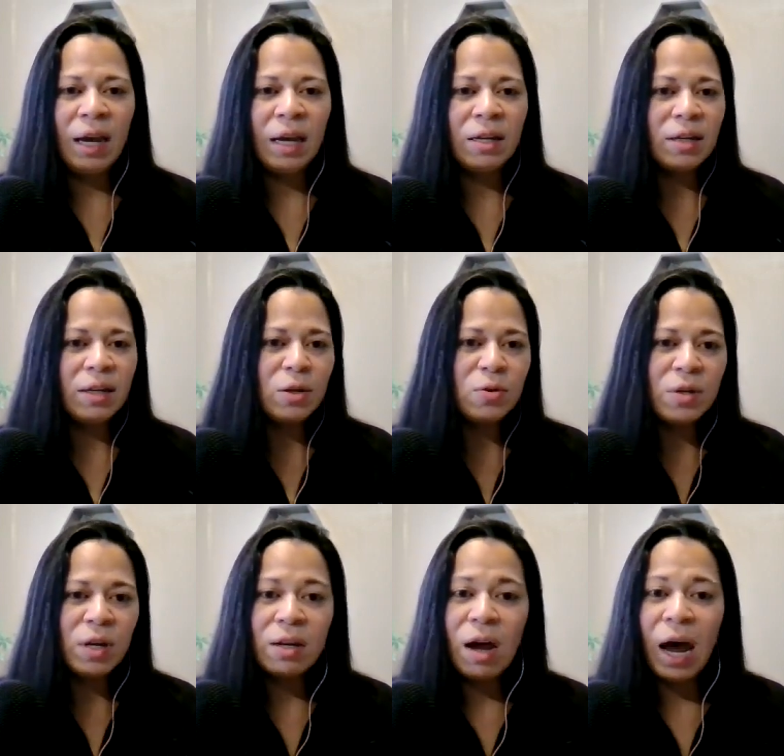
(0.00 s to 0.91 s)
And like
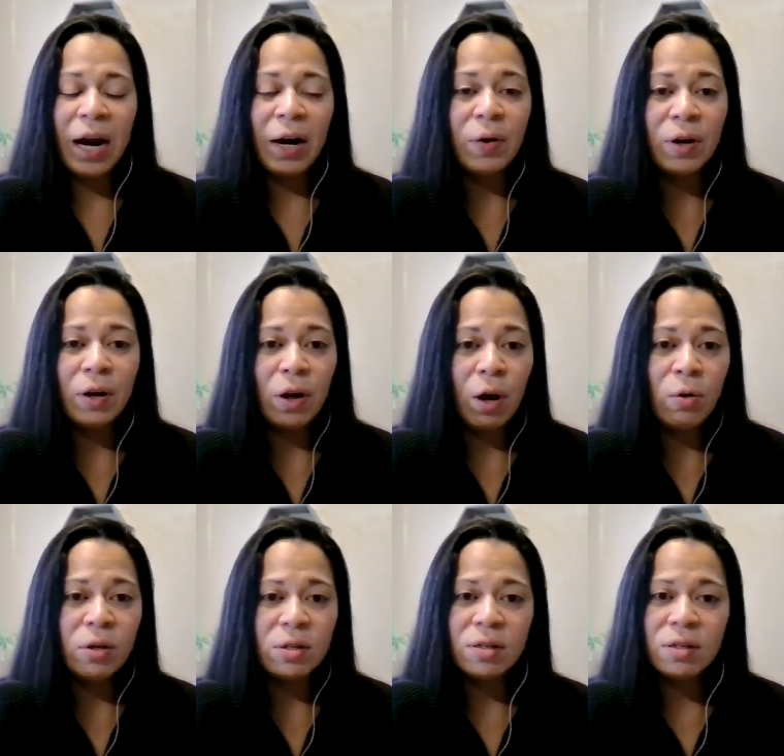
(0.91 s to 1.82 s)
you said, hiring a
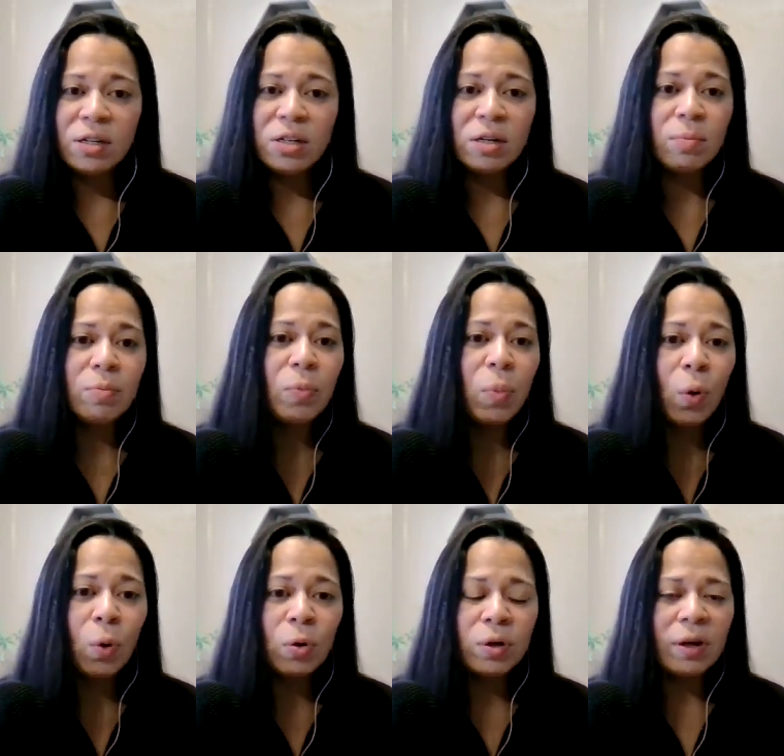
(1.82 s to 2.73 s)
coach is such an
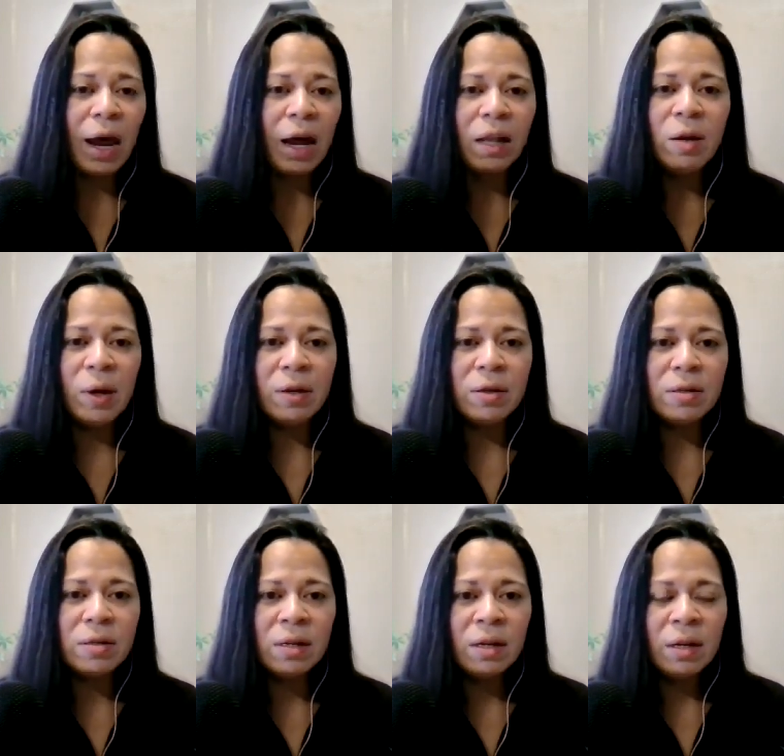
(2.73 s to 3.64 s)
important
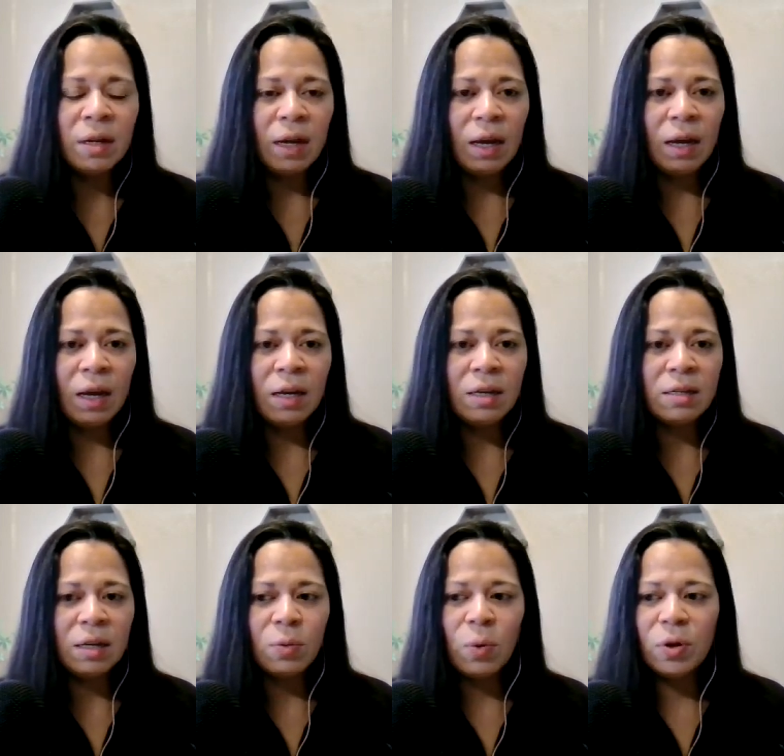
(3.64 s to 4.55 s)
element.
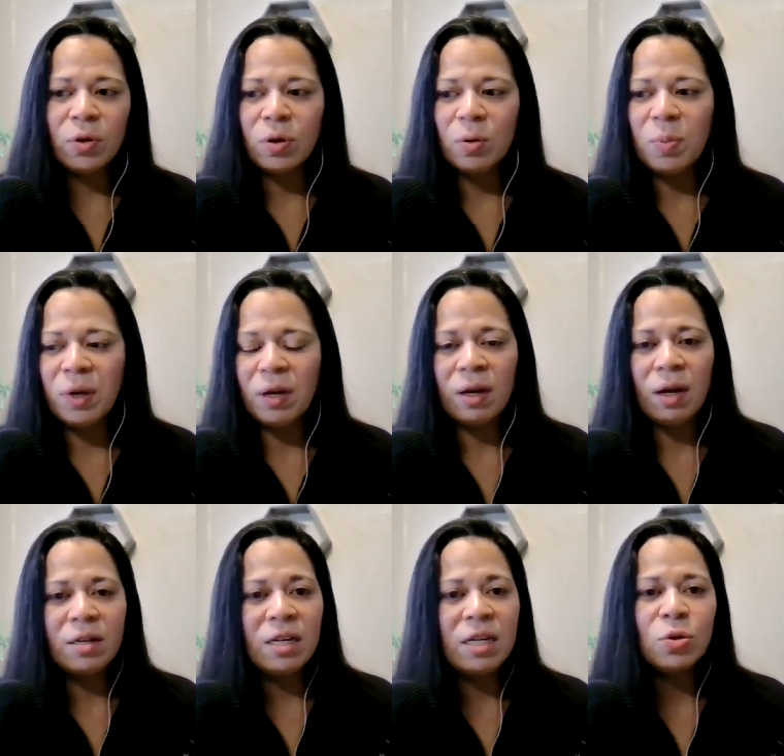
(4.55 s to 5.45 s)
And whether it
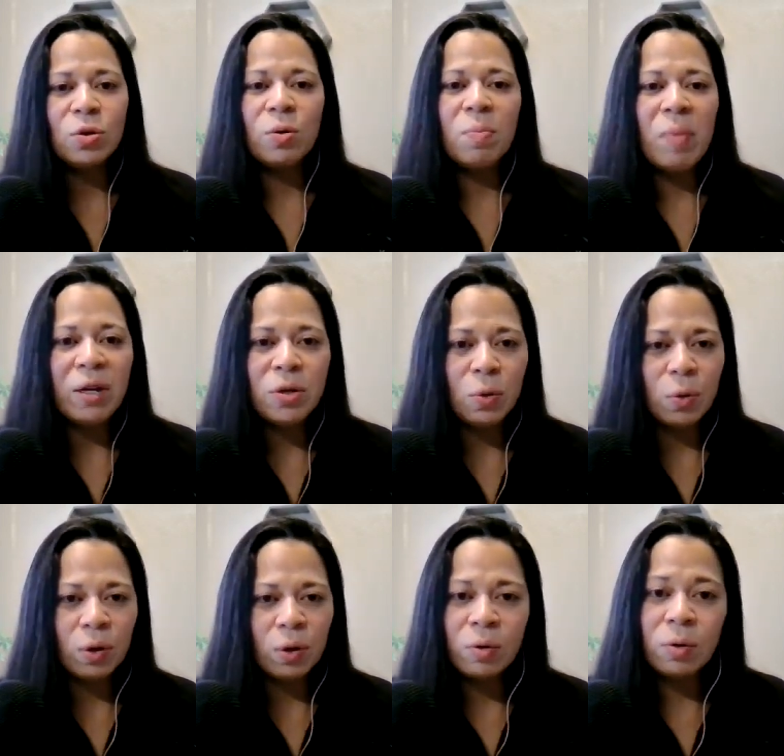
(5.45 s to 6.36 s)
be a teacher or a
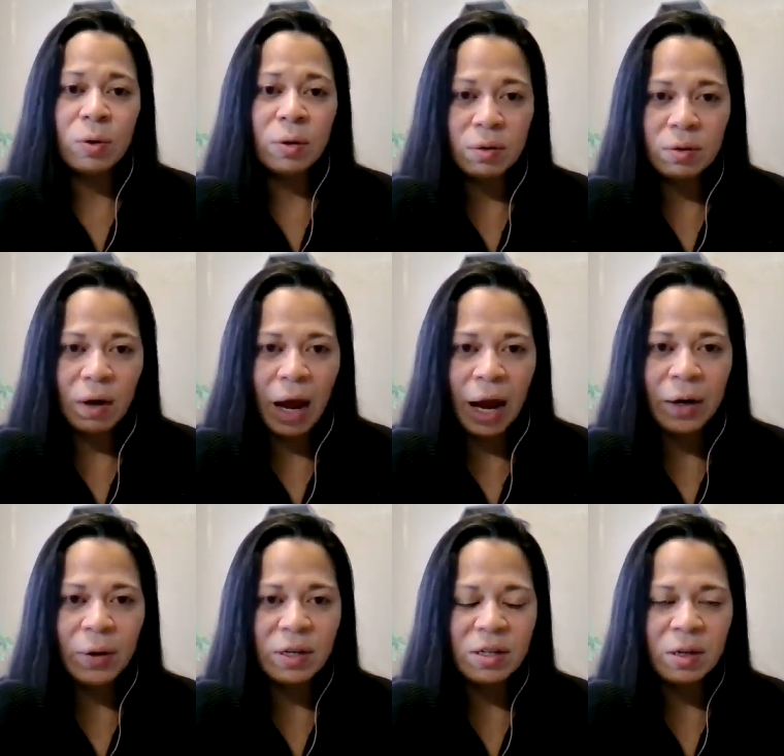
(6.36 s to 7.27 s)
mentor or
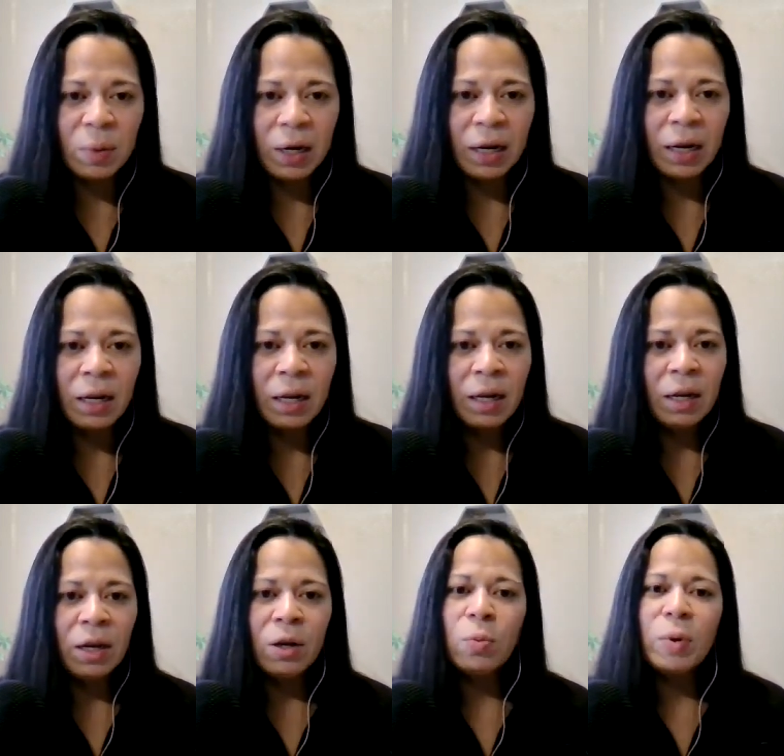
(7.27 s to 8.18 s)
hiring somebody,
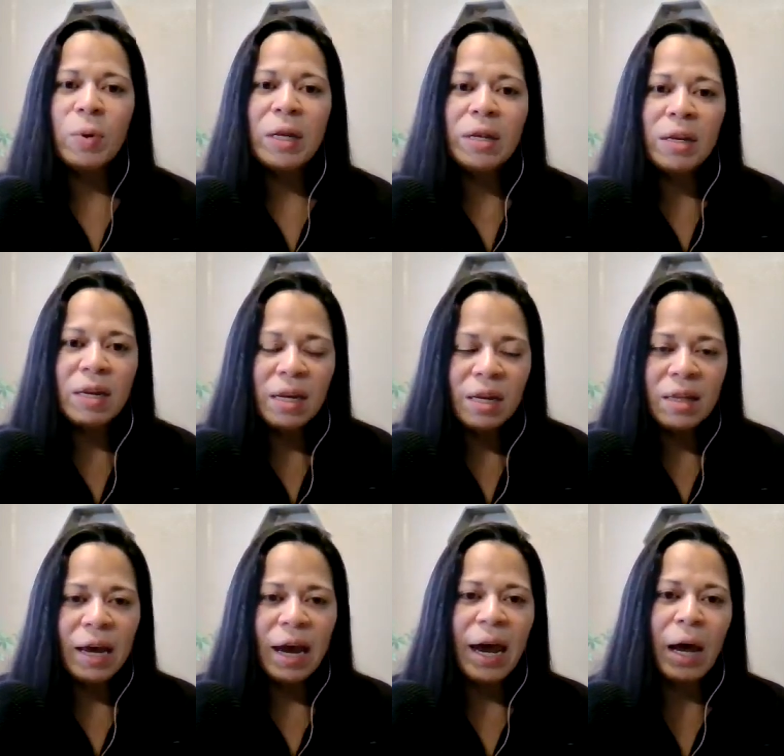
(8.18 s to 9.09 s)
we
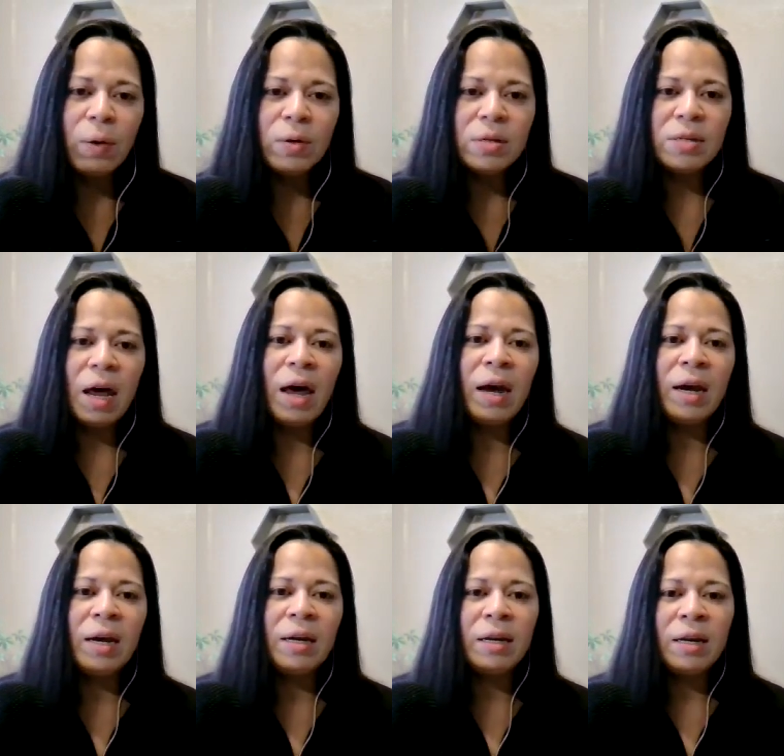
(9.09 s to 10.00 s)
need that
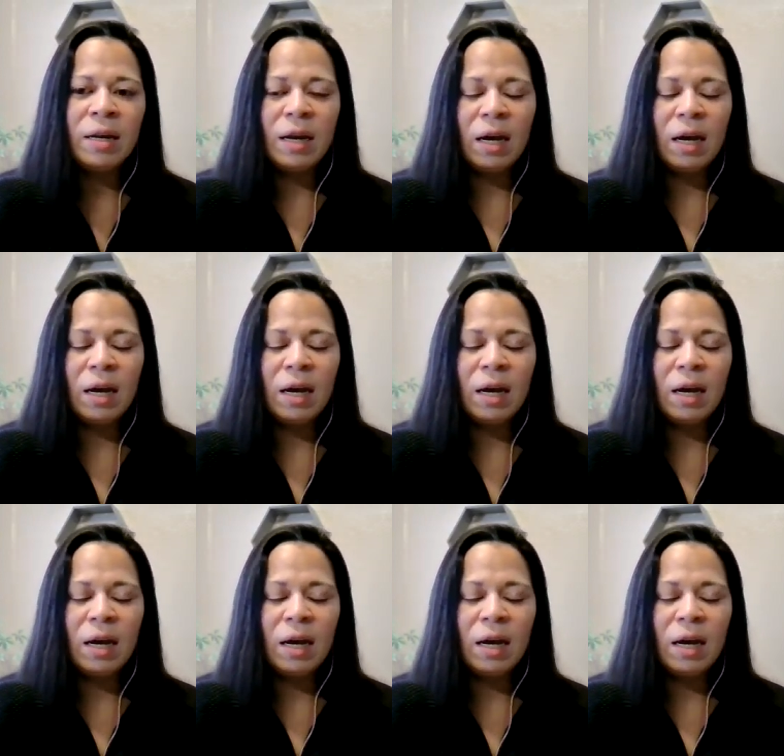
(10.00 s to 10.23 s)
outside,